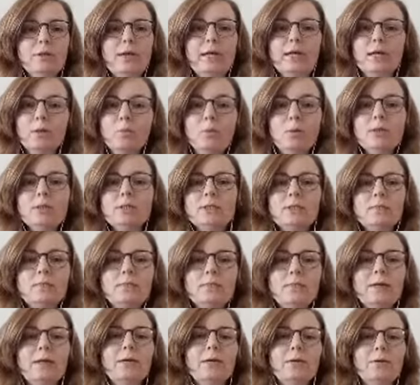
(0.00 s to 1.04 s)
inner
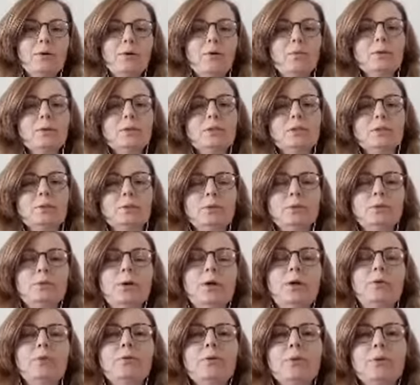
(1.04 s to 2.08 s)
wisdom and know what's what's
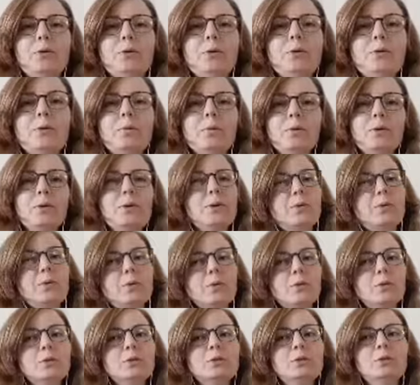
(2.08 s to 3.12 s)
right for you and what you
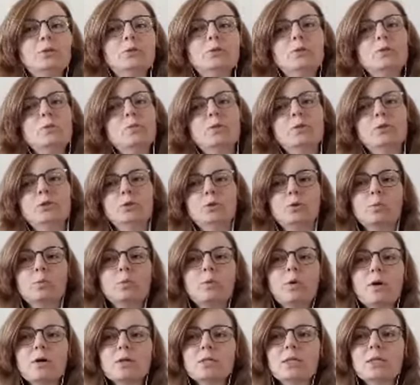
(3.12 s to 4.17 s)
want to do and what's your
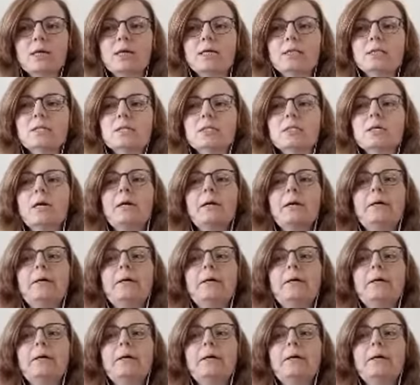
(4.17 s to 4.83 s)
process